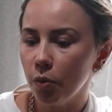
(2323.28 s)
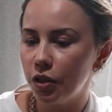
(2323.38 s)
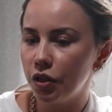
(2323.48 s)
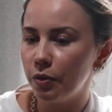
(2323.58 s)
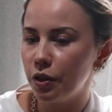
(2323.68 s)

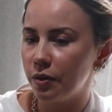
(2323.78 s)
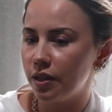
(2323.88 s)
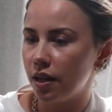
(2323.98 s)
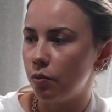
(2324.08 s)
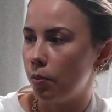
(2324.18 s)
we do wish we'd
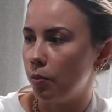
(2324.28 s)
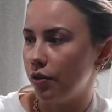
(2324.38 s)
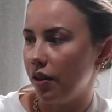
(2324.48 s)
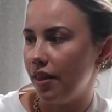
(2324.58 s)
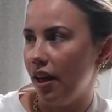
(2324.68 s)
stayed one more
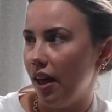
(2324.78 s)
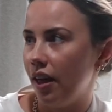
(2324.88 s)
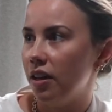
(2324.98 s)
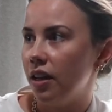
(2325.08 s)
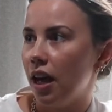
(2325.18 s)
night
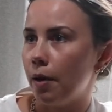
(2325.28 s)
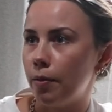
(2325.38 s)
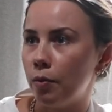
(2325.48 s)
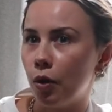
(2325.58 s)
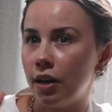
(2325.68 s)
there and
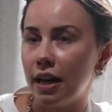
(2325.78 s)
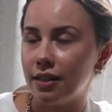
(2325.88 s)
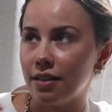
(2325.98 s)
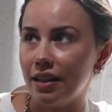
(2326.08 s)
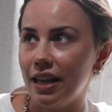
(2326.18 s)
maybe one
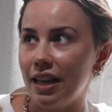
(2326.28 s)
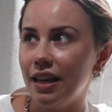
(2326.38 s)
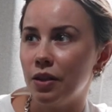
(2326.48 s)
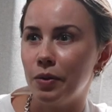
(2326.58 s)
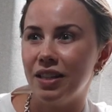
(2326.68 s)
less night here,
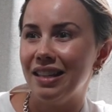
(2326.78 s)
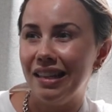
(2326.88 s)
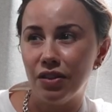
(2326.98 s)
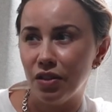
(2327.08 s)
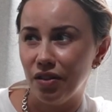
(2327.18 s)
because we didn't
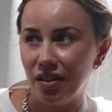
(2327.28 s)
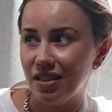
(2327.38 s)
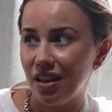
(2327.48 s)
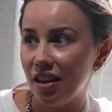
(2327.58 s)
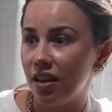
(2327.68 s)
need two
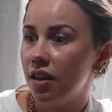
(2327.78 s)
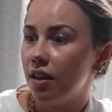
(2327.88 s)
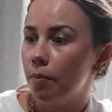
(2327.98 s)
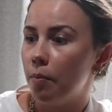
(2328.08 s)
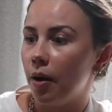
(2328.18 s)
nights here.
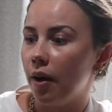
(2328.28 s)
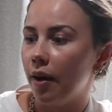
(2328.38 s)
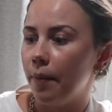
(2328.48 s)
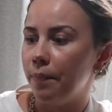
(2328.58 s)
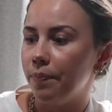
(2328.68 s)
But
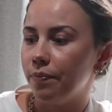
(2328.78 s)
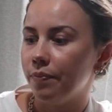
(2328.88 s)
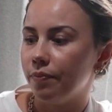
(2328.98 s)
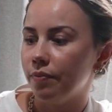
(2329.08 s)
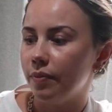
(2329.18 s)

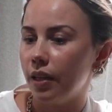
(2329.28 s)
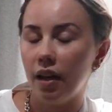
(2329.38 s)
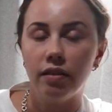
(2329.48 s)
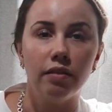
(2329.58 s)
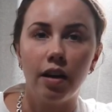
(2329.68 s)

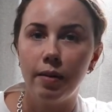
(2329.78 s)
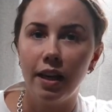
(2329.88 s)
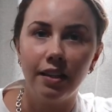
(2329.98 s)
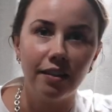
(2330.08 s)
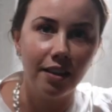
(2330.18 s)
yeah, I
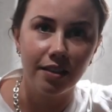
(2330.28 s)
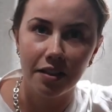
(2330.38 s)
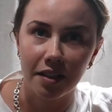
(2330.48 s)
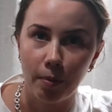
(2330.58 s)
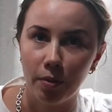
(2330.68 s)
mean, these
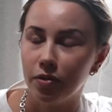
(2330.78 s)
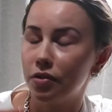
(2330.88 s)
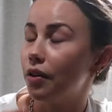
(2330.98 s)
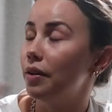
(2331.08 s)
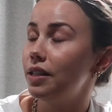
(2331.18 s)
things happen,
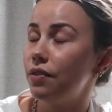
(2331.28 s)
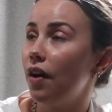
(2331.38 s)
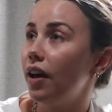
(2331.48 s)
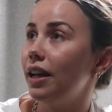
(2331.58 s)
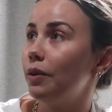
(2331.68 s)
so it's
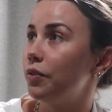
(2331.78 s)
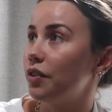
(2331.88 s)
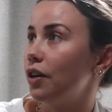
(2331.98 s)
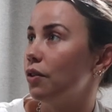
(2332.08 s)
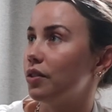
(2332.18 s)
fine. We've
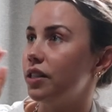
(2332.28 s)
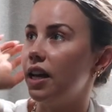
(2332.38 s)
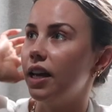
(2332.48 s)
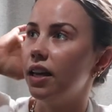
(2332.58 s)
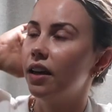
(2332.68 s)
done a lot
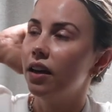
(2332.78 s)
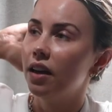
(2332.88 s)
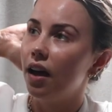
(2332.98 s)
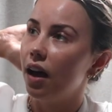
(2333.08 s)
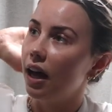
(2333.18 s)
today
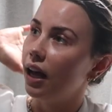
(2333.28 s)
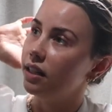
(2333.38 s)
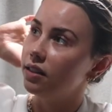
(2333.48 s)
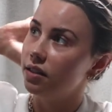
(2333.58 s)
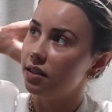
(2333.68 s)

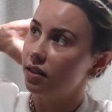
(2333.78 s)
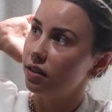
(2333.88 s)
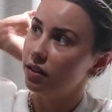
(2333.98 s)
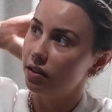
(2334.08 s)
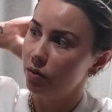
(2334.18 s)
and
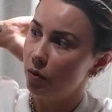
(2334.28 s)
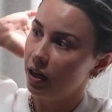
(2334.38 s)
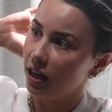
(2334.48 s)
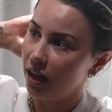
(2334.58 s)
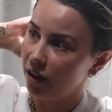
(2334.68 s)
we're
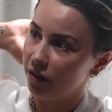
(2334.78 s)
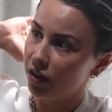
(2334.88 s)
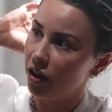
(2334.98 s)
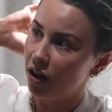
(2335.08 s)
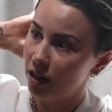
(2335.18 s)
going to have
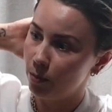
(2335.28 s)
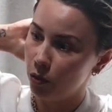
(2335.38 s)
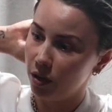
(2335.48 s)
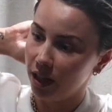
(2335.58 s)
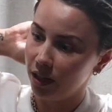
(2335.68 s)
an early
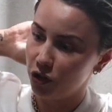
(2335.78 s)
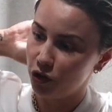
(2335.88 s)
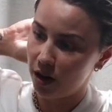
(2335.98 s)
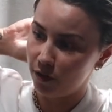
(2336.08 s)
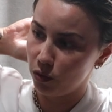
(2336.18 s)
morning
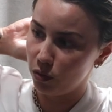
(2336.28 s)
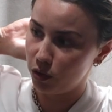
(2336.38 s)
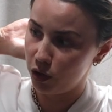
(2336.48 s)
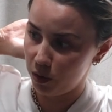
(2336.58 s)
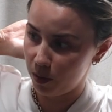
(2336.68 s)
travel
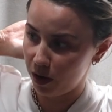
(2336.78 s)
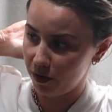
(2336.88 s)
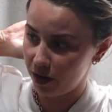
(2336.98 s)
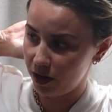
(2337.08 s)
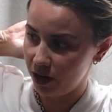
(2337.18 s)
to
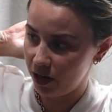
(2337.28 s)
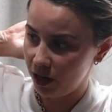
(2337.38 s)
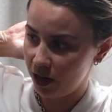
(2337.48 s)
Byron